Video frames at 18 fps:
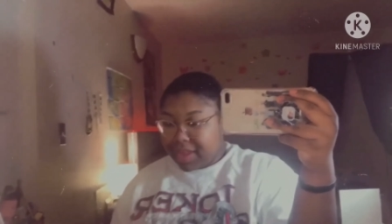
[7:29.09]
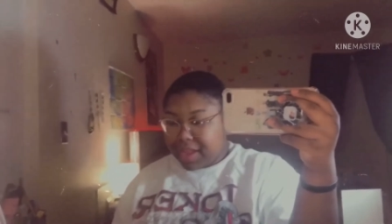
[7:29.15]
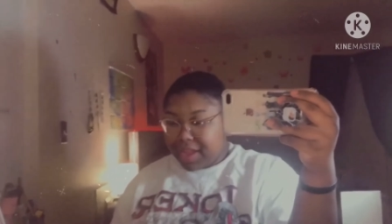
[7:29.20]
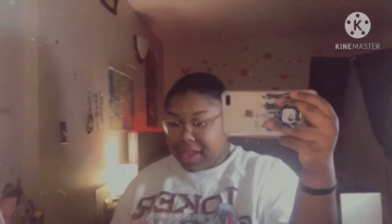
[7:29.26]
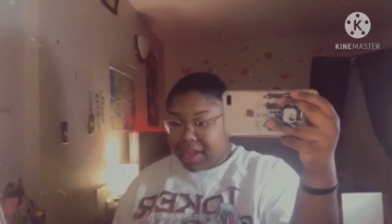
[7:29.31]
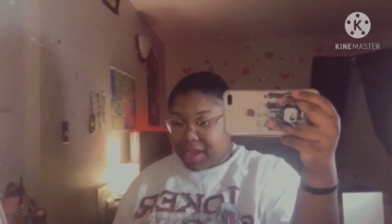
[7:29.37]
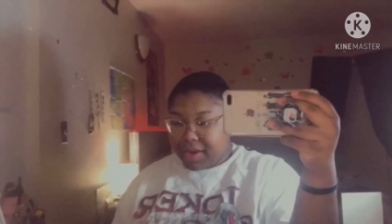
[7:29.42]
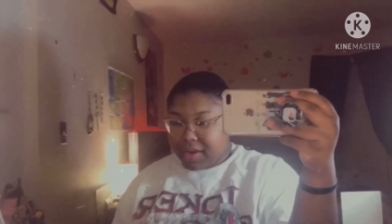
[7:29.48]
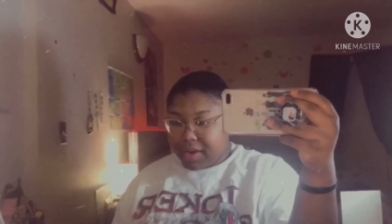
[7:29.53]

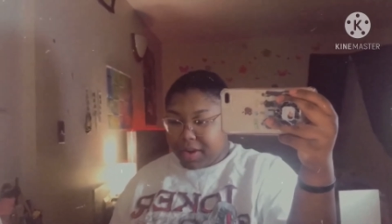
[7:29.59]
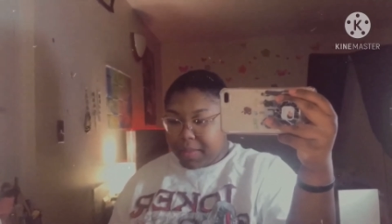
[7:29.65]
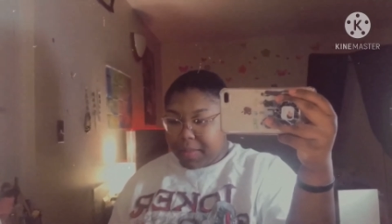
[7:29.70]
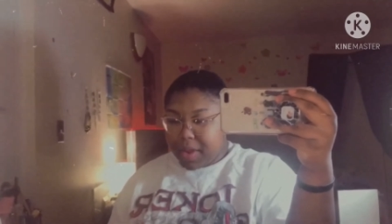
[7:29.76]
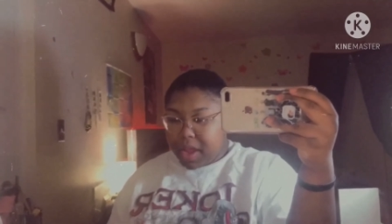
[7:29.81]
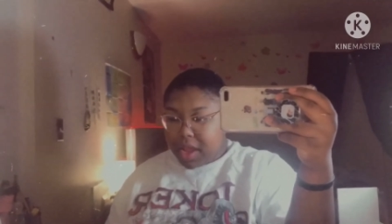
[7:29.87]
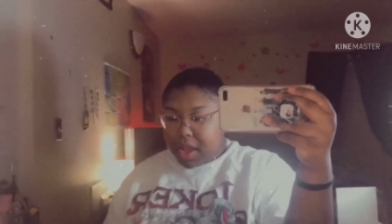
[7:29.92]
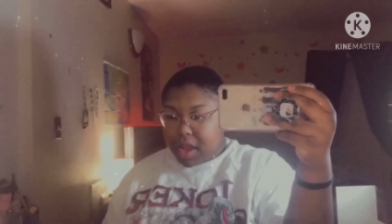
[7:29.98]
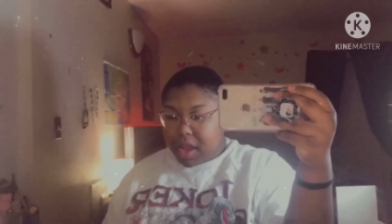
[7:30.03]
And um,
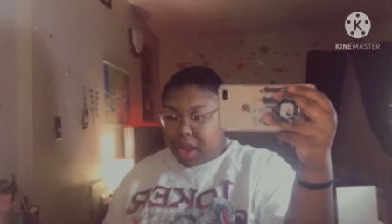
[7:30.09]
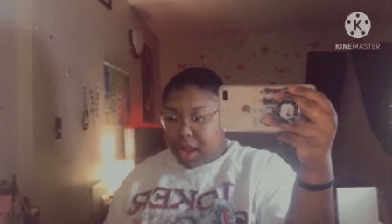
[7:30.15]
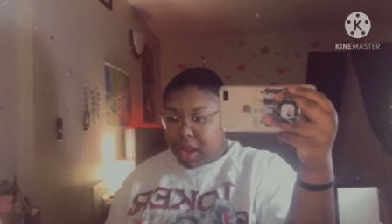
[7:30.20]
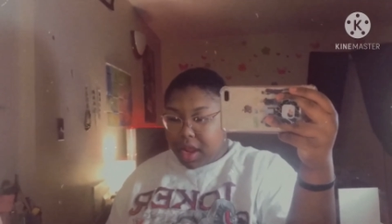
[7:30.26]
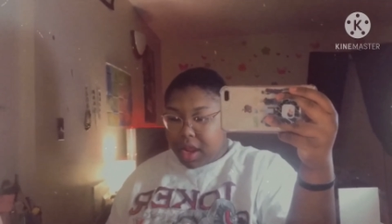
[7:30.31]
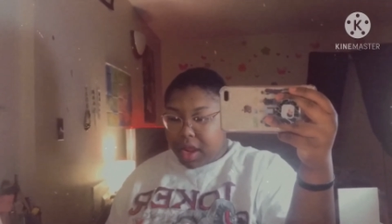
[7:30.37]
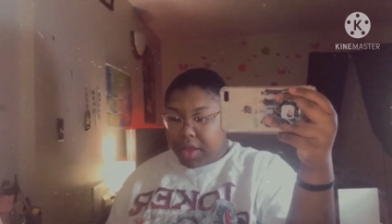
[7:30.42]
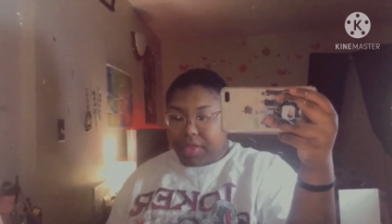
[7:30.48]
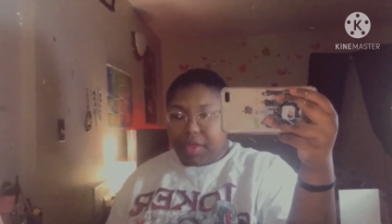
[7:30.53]

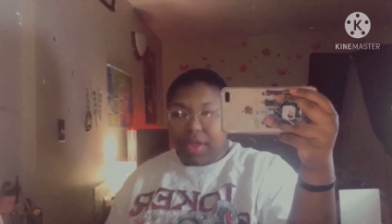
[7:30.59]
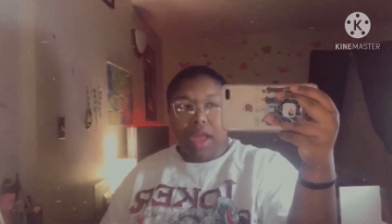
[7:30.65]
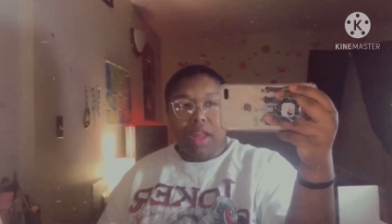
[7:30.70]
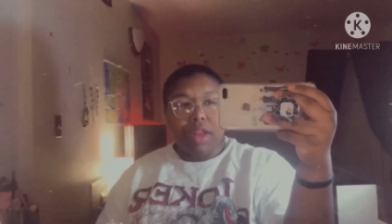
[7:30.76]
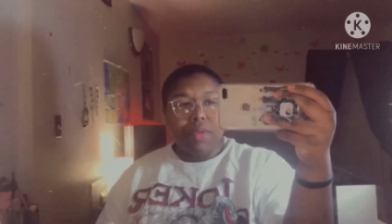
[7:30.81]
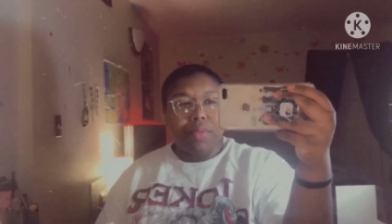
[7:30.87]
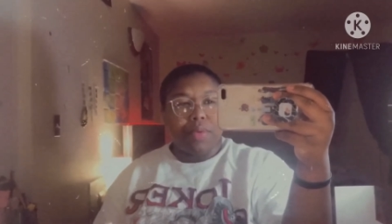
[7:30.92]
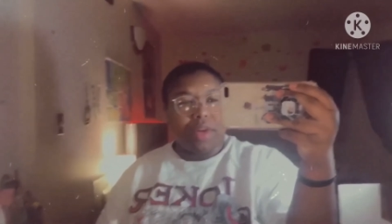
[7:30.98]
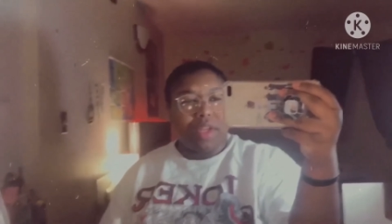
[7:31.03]
I think I looked
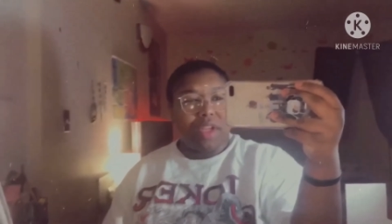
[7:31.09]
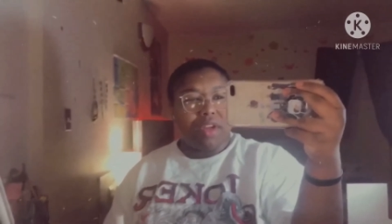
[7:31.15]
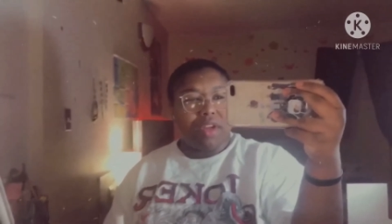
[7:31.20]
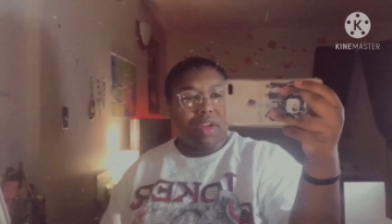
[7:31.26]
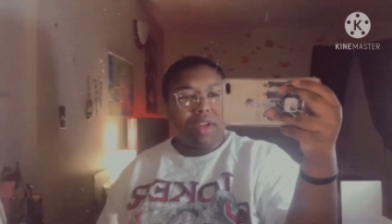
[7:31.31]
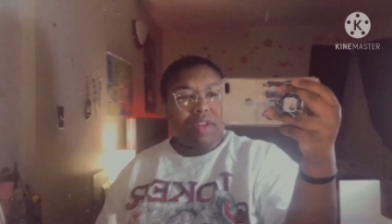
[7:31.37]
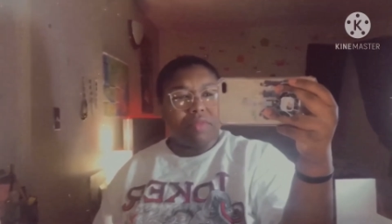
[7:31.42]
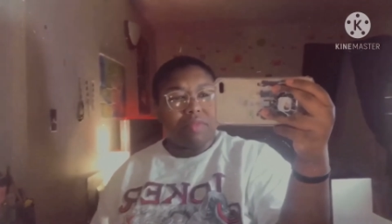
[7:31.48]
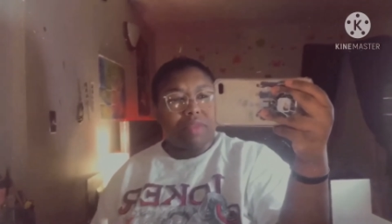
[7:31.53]
pretty
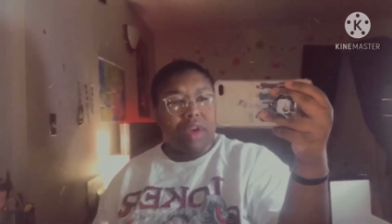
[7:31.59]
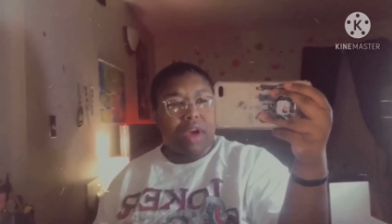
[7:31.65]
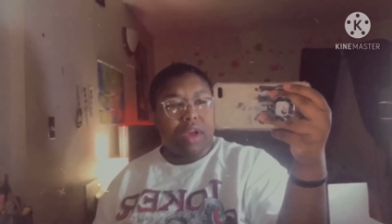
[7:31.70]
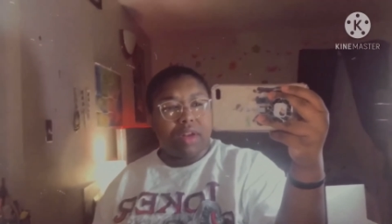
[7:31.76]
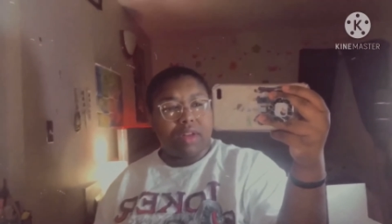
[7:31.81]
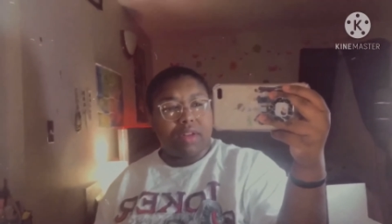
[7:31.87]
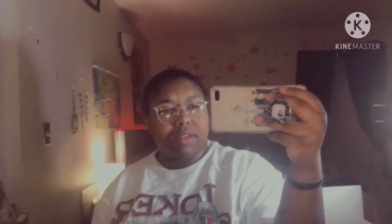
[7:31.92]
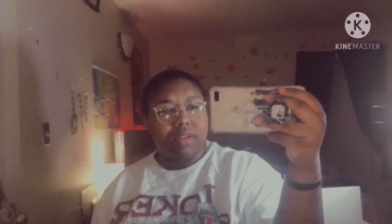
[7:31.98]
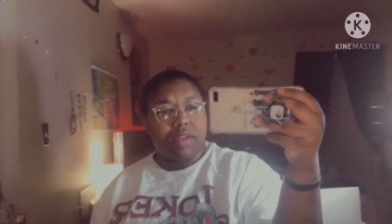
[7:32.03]
good,
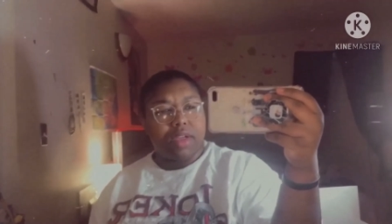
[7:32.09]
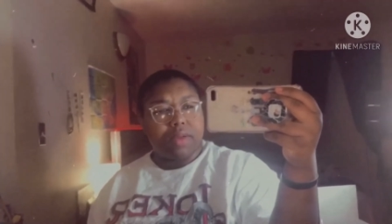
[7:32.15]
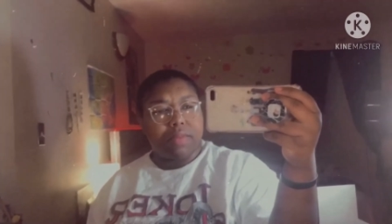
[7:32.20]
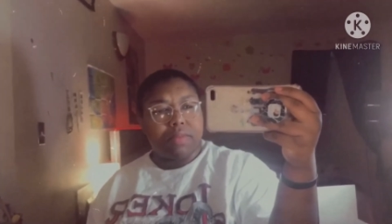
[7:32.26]
honestly.